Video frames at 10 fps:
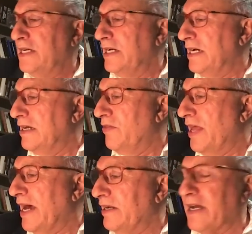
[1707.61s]
the
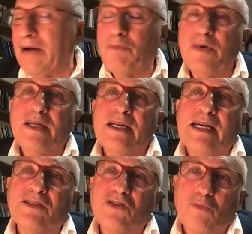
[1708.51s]
outcome
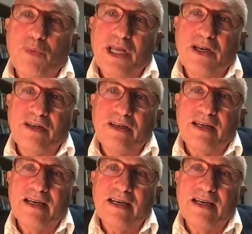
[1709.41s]
has not been